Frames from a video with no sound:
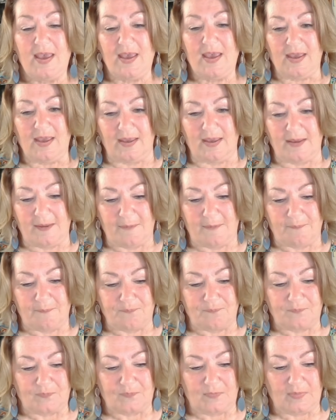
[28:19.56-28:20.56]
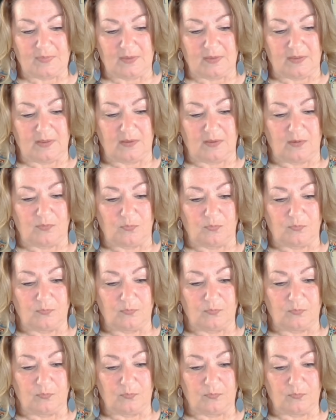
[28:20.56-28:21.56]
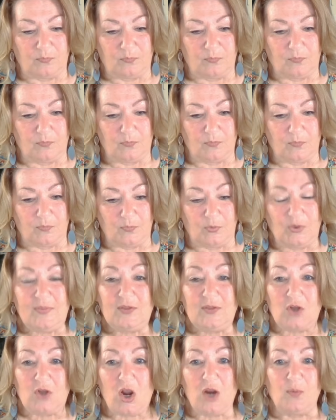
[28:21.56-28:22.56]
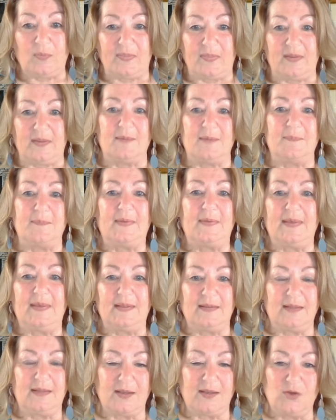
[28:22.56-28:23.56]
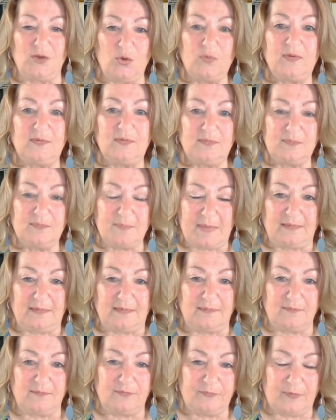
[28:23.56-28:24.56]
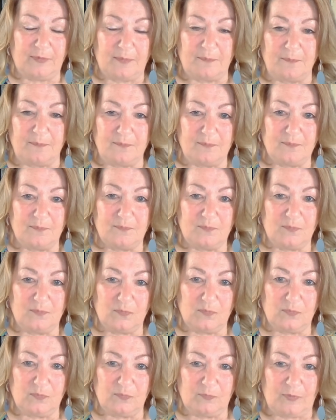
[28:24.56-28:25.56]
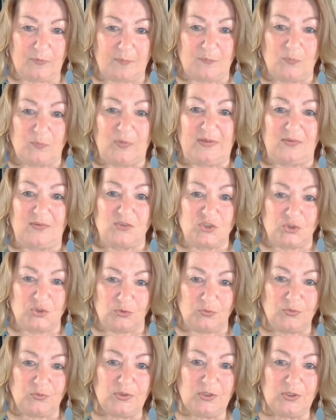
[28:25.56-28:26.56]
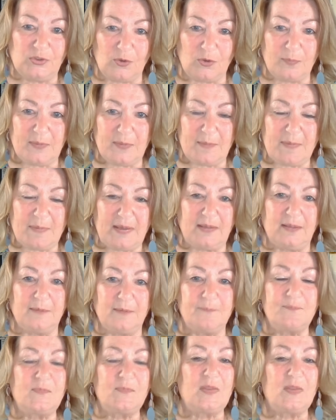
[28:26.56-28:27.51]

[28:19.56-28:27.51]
And we're in the car with him. And I know this man from what his children had told me about him,